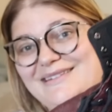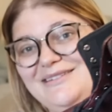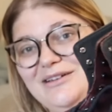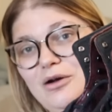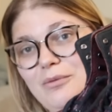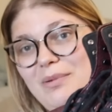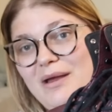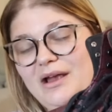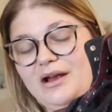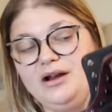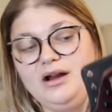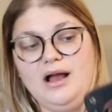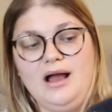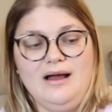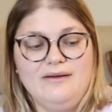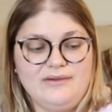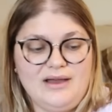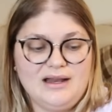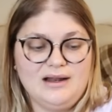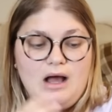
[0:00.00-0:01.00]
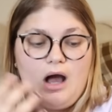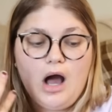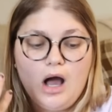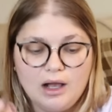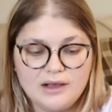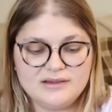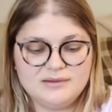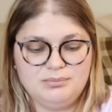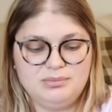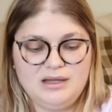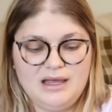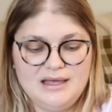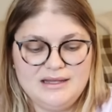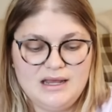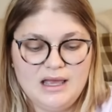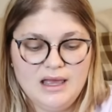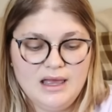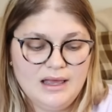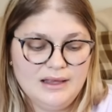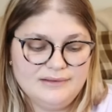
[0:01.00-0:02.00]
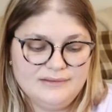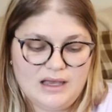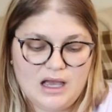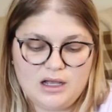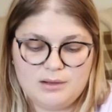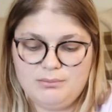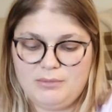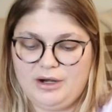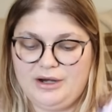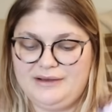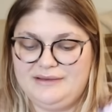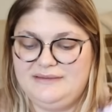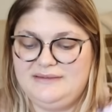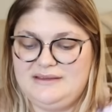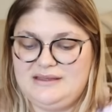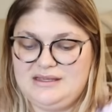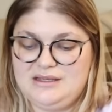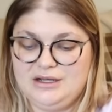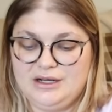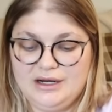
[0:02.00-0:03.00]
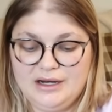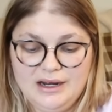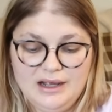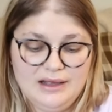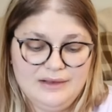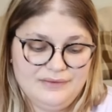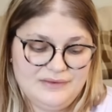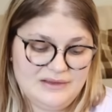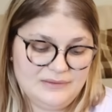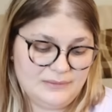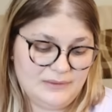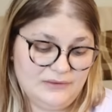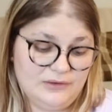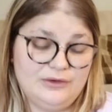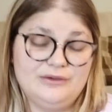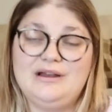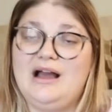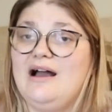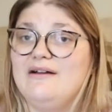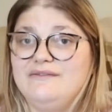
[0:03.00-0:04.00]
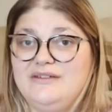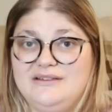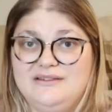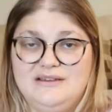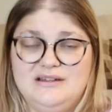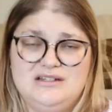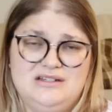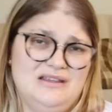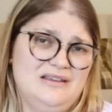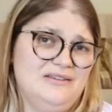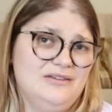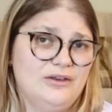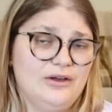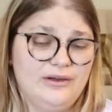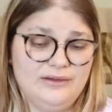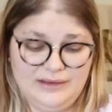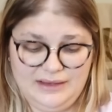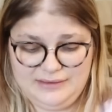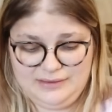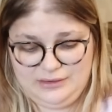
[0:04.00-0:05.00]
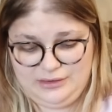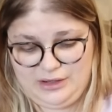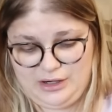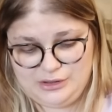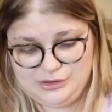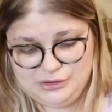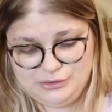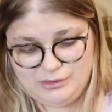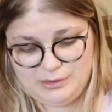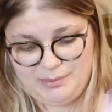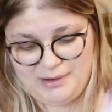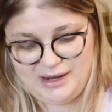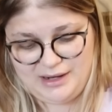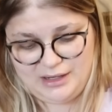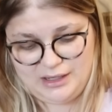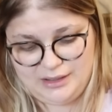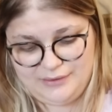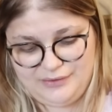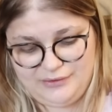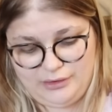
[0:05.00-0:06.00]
So a pair of kind of oxblood Doc Martens here. These ones are not vintage. These look like they're a newer pair.